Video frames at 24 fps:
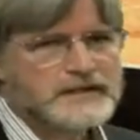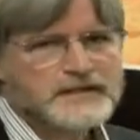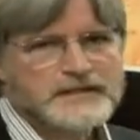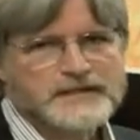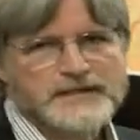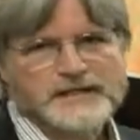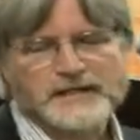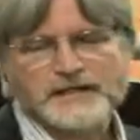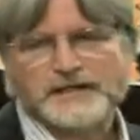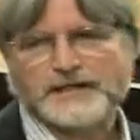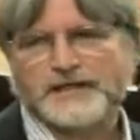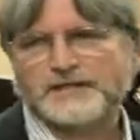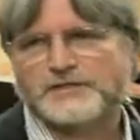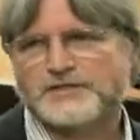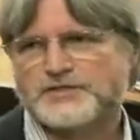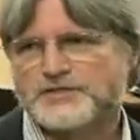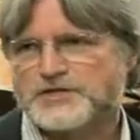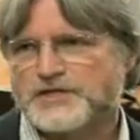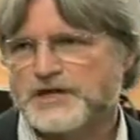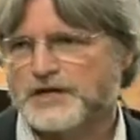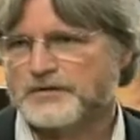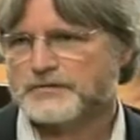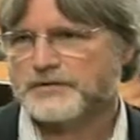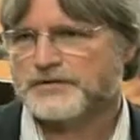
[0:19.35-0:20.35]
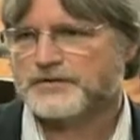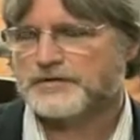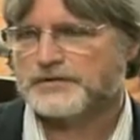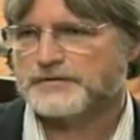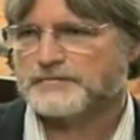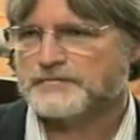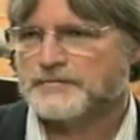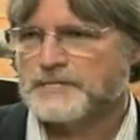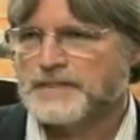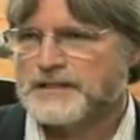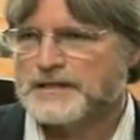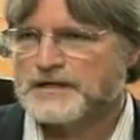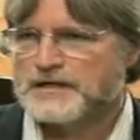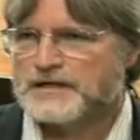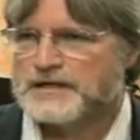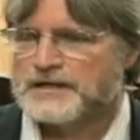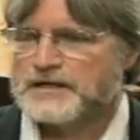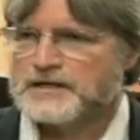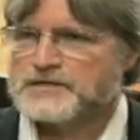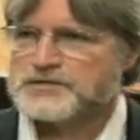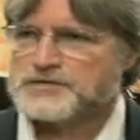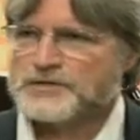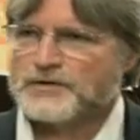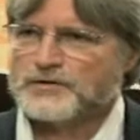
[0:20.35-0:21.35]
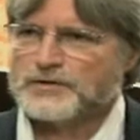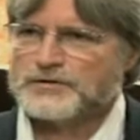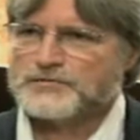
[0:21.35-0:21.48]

that I'd like to share with you. Soul